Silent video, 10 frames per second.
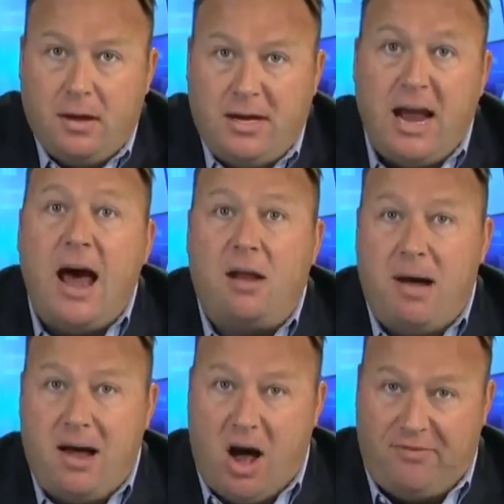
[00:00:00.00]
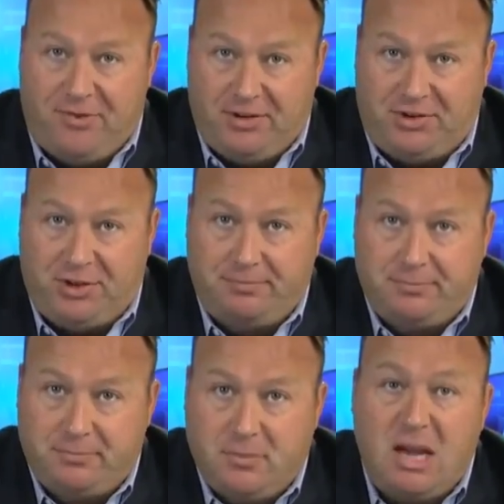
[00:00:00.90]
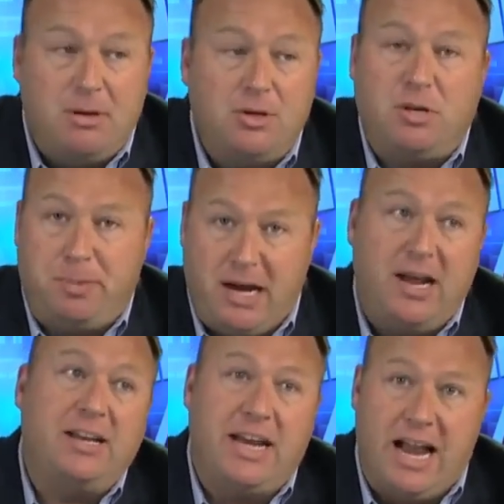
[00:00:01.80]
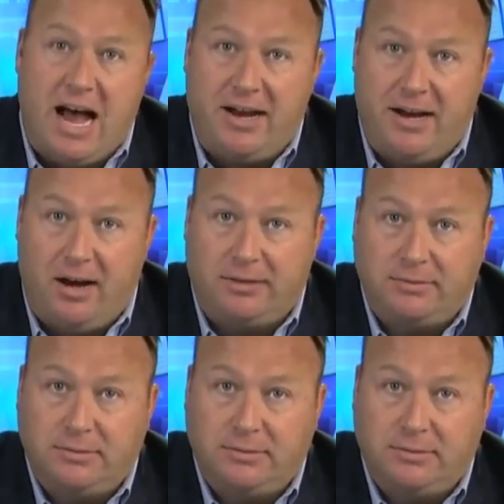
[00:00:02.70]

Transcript: Get out of my office. Give me the subpoena and get out of here.